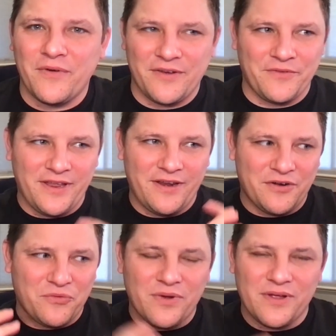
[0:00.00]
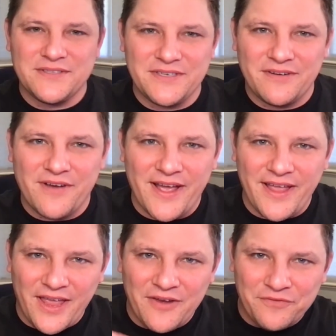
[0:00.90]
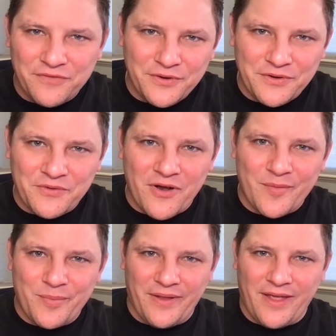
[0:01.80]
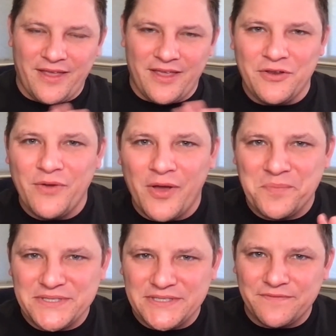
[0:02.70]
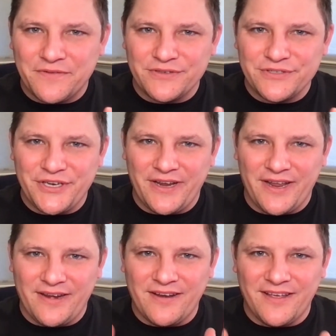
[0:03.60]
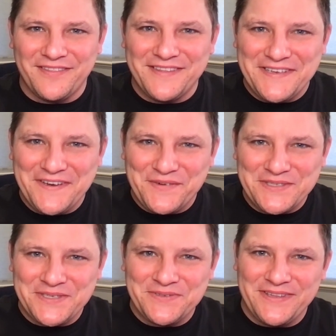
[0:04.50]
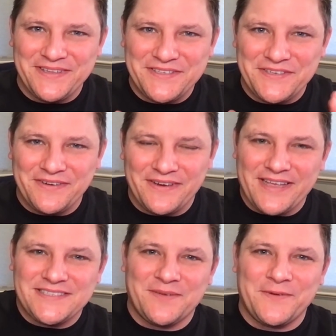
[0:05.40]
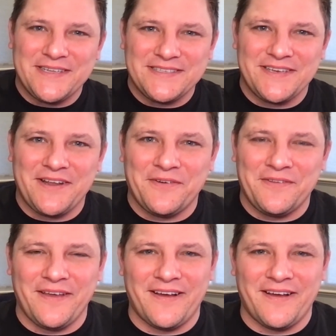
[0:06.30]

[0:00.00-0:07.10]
when we hear OneZero and VooDoo RPA, can you help us differentiate the difference between the two in case someone doesn't know in the